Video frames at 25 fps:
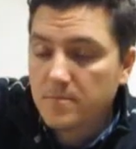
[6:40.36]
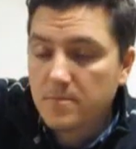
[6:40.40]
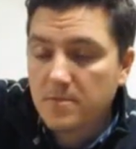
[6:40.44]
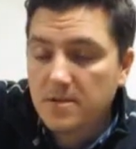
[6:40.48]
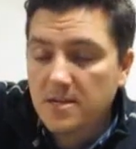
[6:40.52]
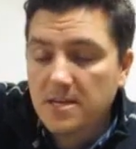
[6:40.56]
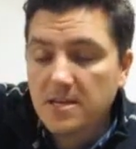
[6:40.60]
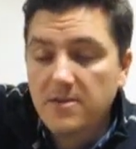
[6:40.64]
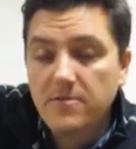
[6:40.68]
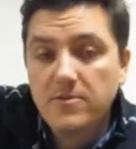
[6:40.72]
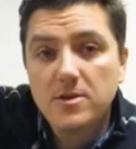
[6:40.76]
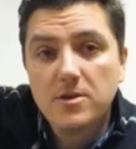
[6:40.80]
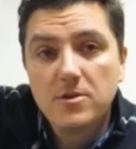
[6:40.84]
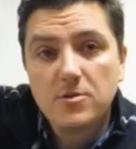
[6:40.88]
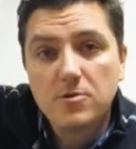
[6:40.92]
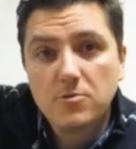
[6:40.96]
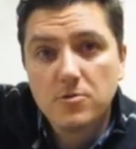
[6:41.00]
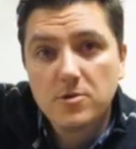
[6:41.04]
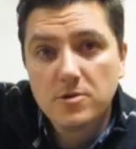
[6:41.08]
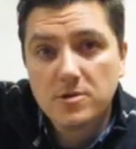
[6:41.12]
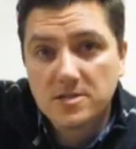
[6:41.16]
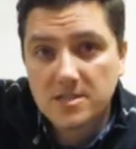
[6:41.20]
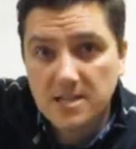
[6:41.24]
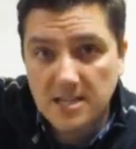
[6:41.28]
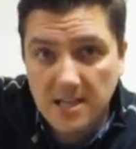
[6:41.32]
giving
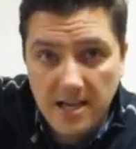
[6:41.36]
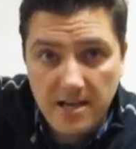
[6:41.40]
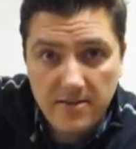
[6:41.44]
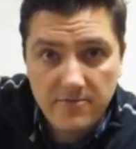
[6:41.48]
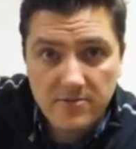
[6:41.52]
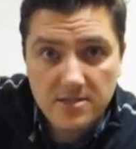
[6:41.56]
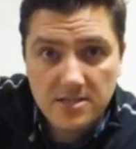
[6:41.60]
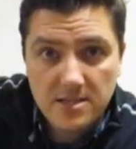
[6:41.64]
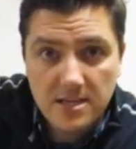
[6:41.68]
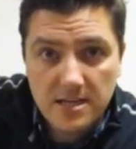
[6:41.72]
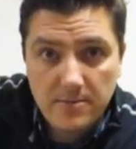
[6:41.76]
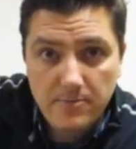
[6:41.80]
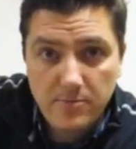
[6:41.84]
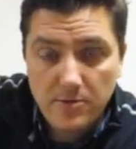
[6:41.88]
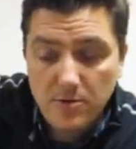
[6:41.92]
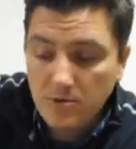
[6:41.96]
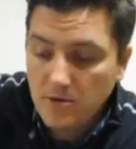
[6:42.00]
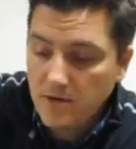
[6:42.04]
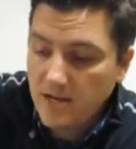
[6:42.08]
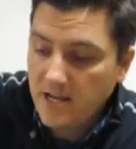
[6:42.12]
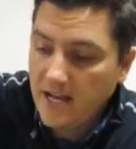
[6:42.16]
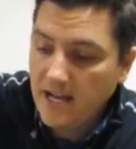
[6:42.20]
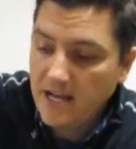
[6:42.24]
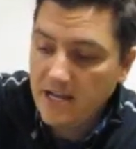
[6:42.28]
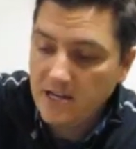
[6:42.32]
your saliva sample
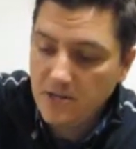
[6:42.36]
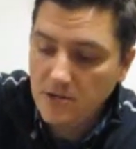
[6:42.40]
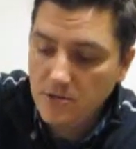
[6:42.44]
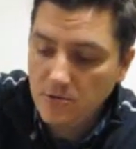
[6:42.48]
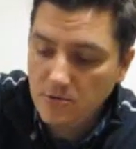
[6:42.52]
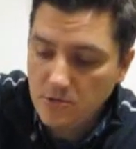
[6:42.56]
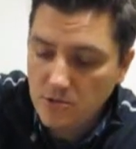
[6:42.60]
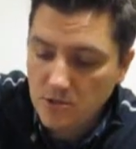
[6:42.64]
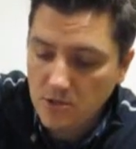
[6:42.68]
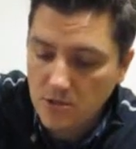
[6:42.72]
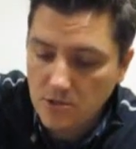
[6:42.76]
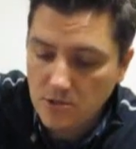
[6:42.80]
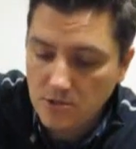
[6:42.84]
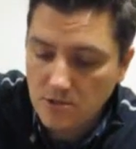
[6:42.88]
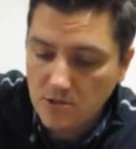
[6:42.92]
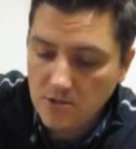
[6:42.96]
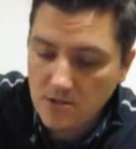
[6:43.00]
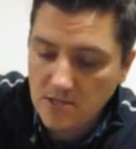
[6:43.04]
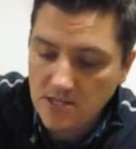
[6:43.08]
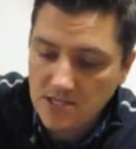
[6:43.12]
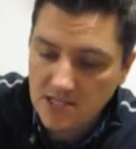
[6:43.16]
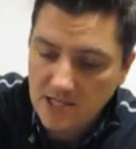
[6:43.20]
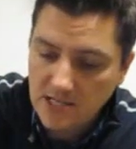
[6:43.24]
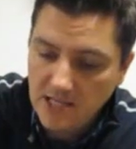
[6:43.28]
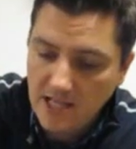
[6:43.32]
how to use
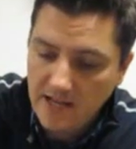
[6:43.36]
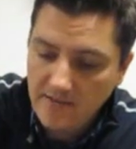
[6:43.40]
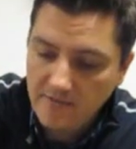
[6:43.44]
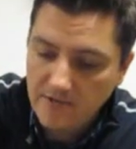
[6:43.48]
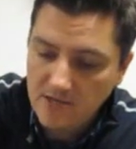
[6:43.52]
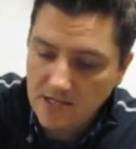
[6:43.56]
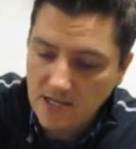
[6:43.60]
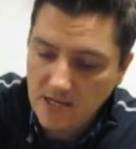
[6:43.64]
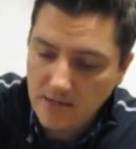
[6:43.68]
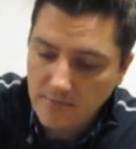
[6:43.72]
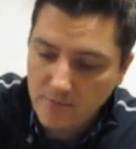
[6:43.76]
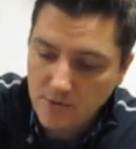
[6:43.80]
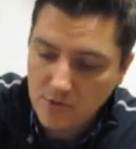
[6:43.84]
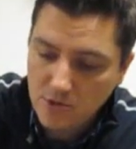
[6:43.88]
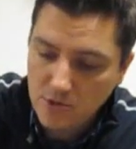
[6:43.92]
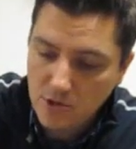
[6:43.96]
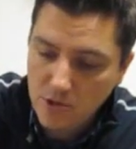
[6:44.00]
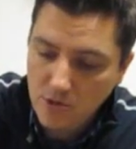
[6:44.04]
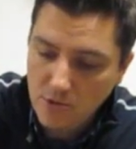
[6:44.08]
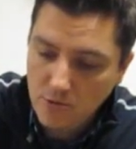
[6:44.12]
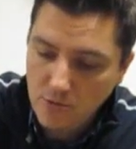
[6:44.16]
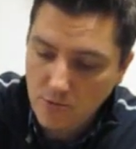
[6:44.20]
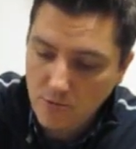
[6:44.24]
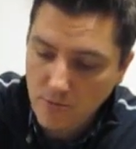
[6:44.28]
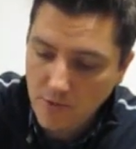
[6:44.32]
the saliva sample
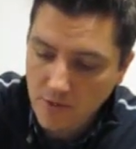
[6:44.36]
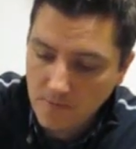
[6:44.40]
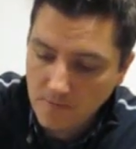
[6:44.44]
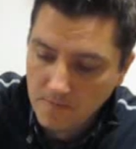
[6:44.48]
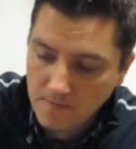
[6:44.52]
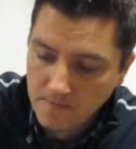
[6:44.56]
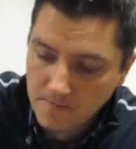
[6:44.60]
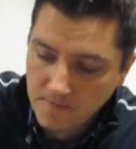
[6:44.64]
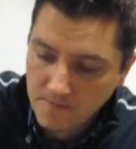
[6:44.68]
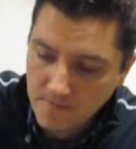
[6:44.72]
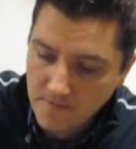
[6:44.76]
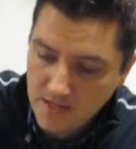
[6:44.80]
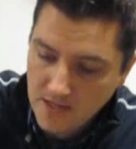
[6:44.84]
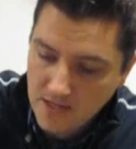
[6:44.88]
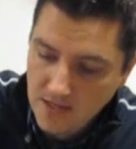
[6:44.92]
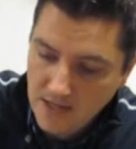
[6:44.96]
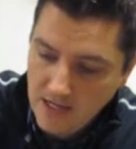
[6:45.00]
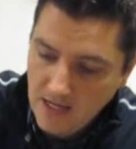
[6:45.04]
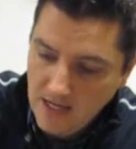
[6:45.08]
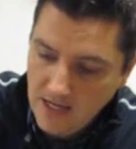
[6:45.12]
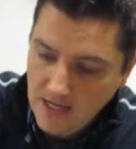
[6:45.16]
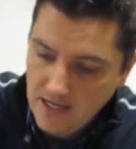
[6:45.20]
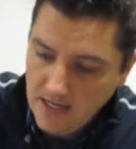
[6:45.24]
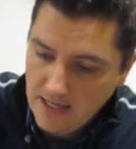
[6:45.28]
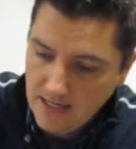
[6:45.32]
tube
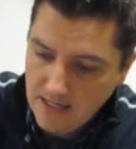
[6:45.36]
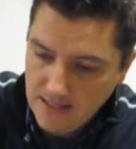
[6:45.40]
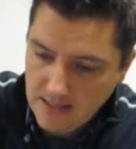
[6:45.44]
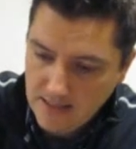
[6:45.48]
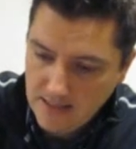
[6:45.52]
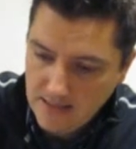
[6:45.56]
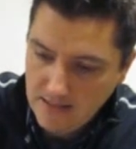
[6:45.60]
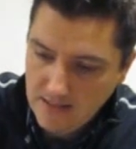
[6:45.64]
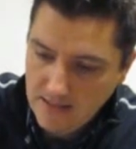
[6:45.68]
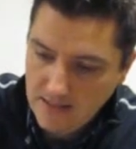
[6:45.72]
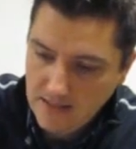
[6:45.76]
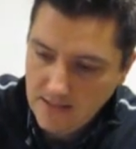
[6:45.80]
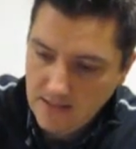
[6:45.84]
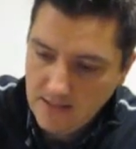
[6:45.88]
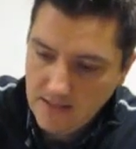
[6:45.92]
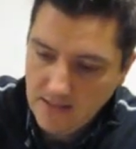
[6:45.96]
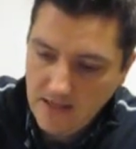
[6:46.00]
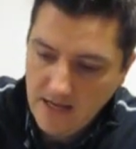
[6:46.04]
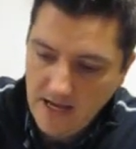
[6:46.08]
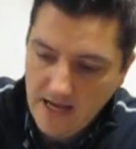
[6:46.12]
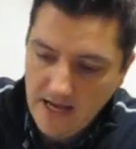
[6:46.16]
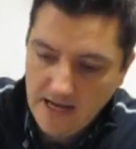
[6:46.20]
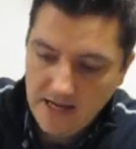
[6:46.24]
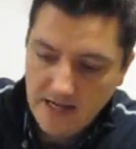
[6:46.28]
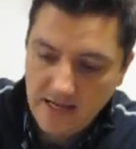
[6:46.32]
and
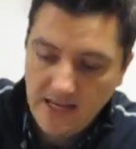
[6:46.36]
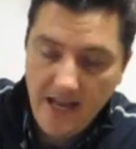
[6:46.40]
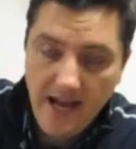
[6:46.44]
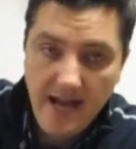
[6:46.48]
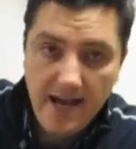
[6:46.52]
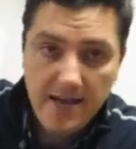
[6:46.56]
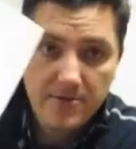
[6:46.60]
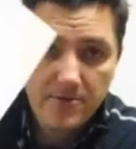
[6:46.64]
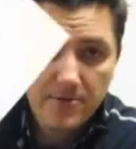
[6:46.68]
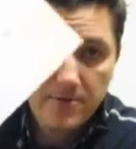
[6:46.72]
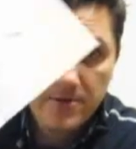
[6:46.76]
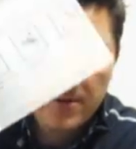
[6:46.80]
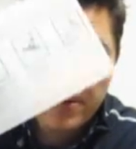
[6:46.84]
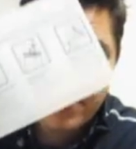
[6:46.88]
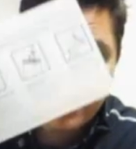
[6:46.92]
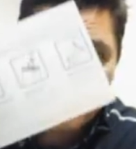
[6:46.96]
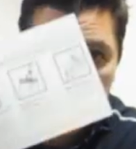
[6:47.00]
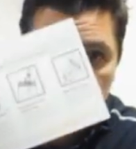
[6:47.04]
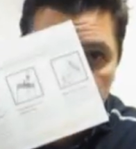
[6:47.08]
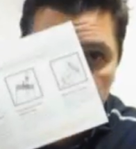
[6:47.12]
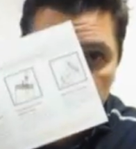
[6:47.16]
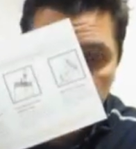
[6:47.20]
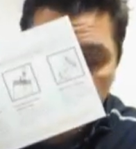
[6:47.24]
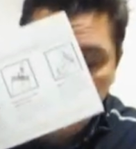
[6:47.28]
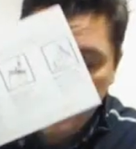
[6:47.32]
how to gather your
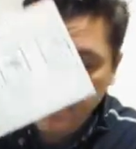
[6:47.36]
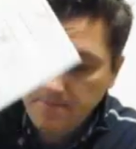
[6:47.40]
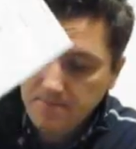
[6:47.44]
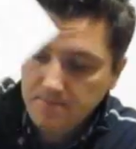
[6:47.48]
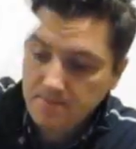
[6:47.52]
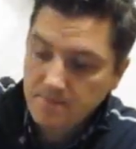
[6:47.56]
DNA.